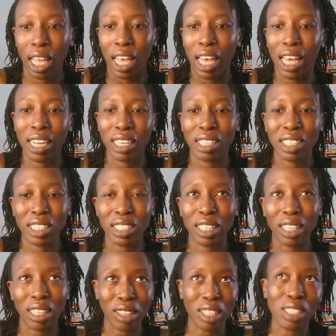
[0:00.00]
And
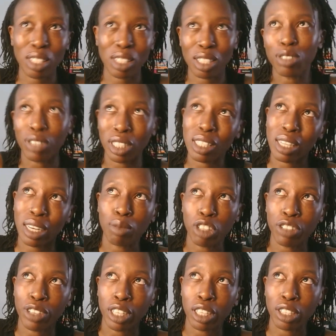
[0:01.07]
this difference that I'm
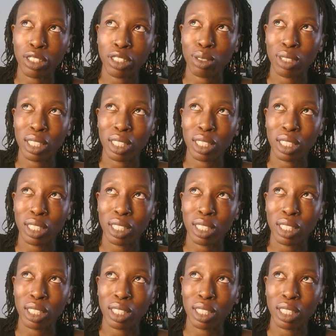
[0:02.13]
referring to